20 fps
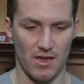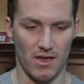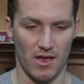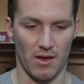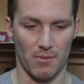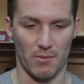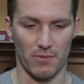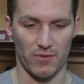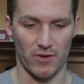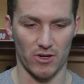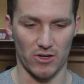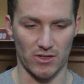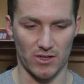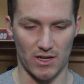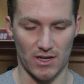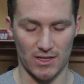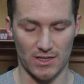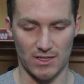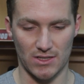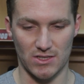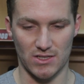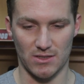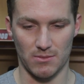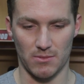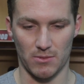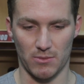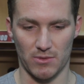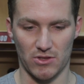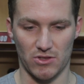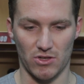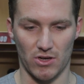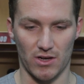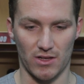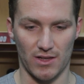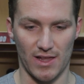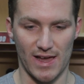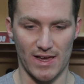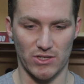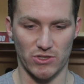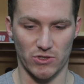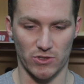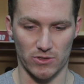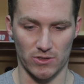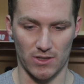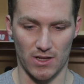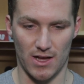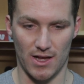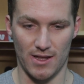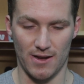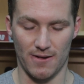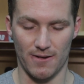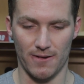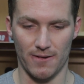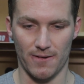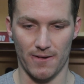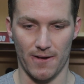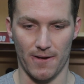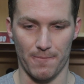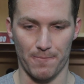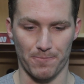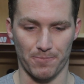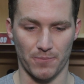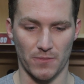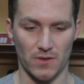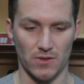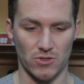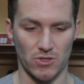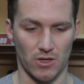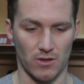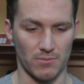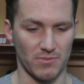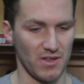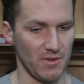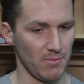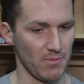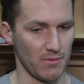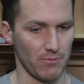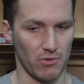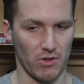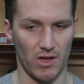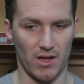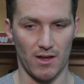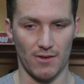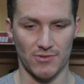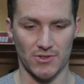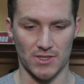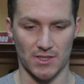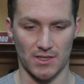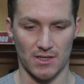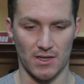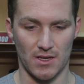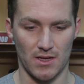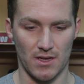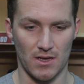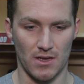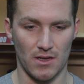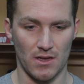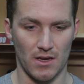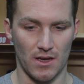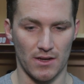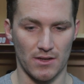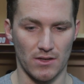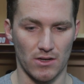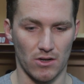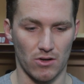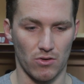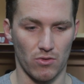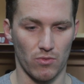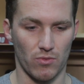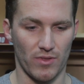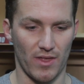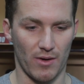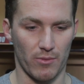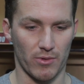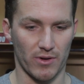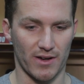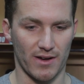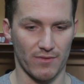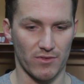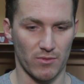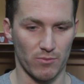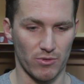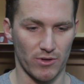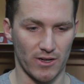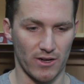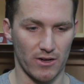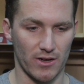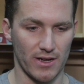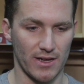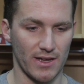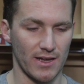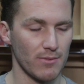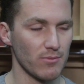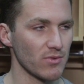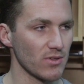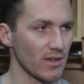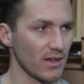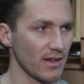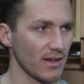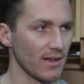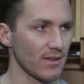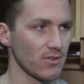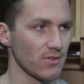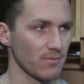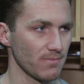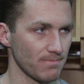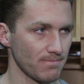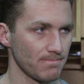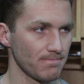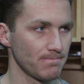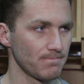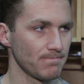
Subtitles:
a very good hockey team, and we saw it last year a lot. Saw them deep in the playoffs, and know that we're going to have to bring our A game tonight against them.